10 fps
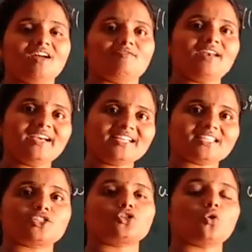When it is
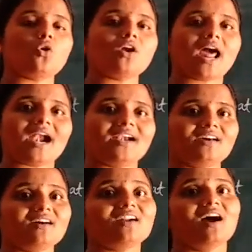stored
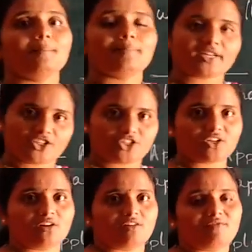under
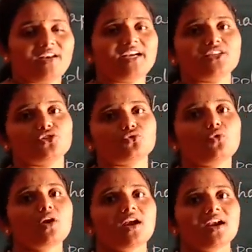pressure, when it is
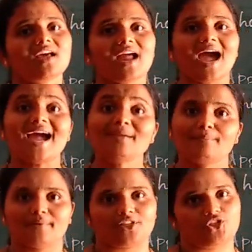stored under high
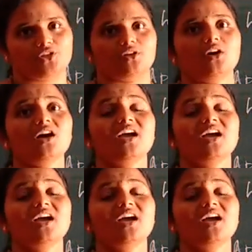pressure,